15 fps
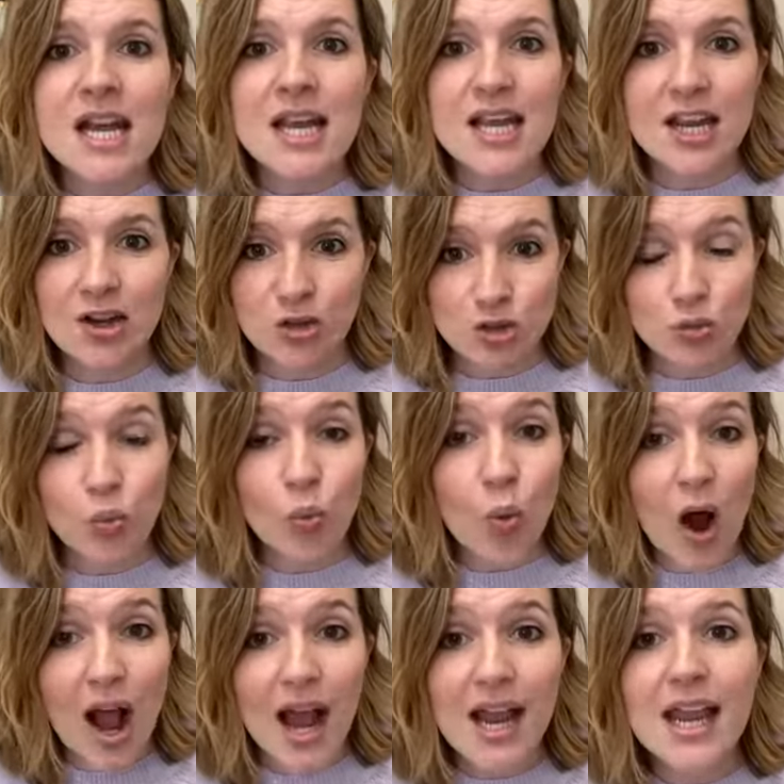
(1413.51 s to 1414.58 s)
Here's
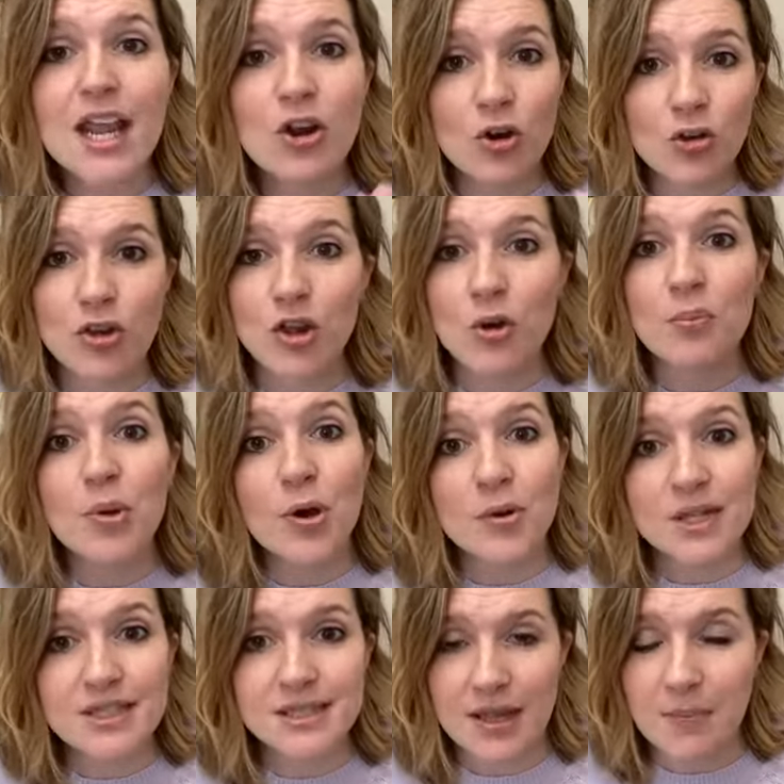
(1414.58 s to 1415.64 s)
why. Here are the
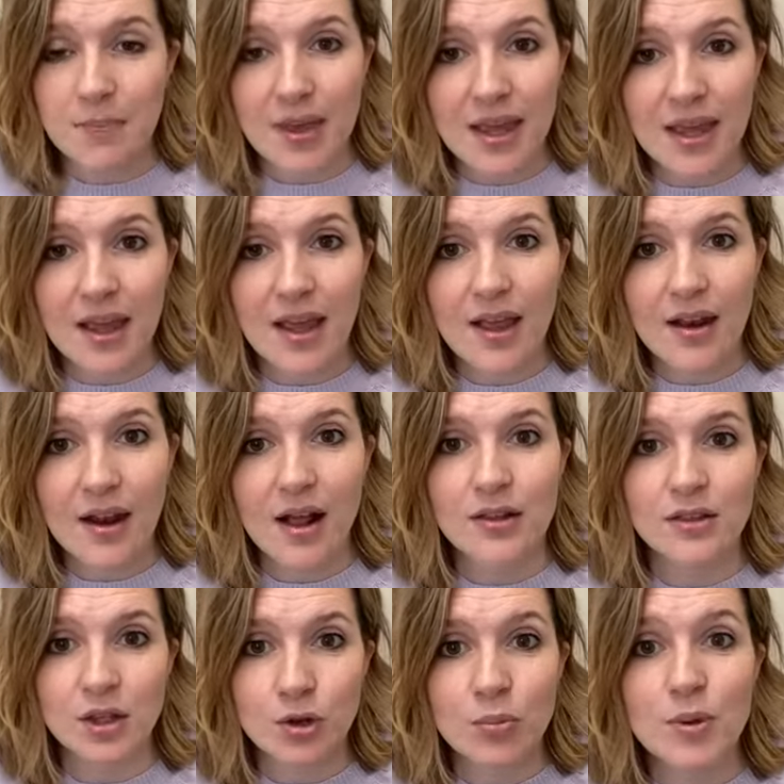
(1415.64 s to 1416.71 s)
components that make it a
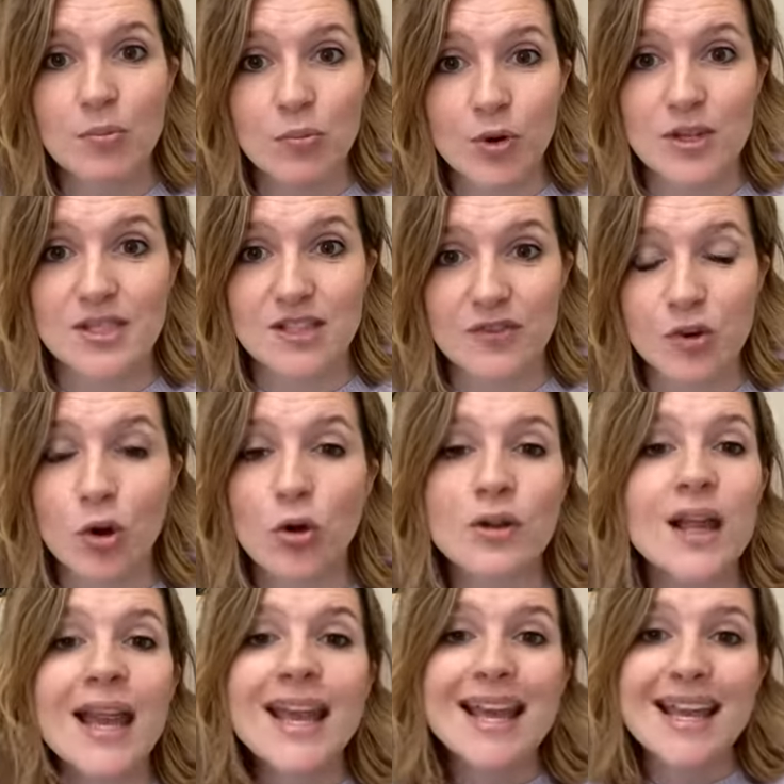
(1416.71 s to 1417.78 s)
little bit more
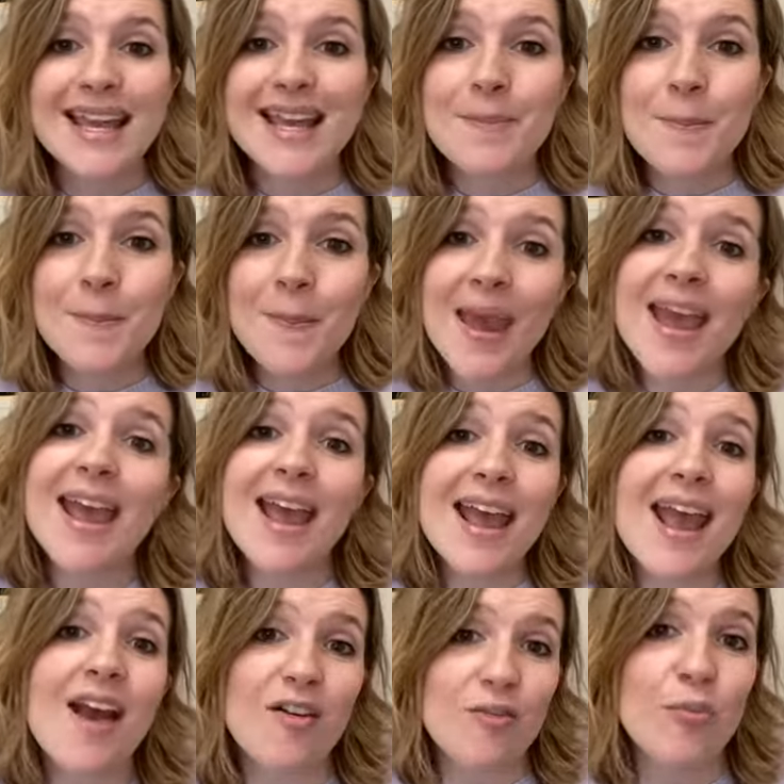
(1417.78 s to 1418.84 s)
difficult. May I
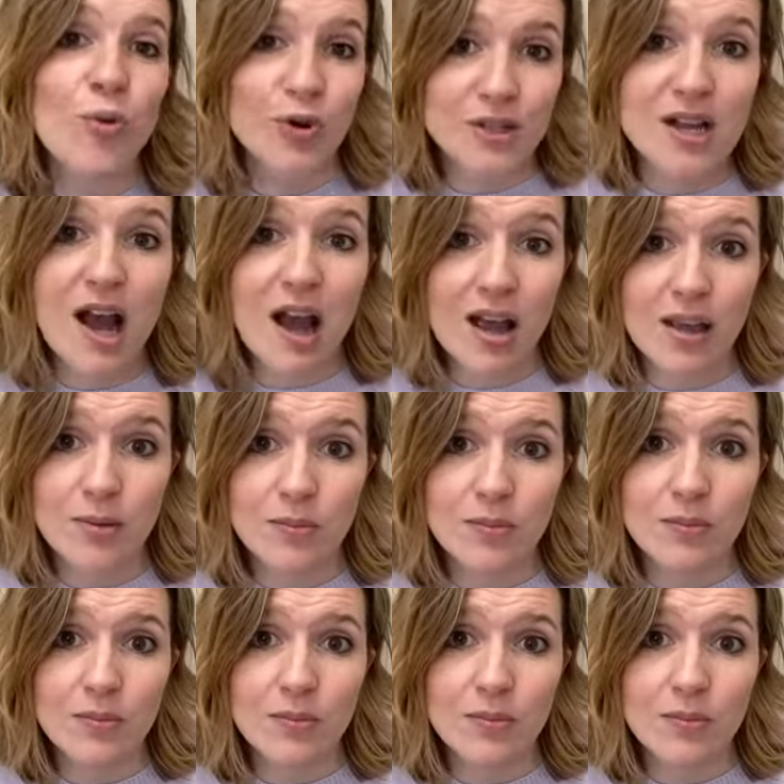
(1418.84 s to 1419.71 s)
have more time?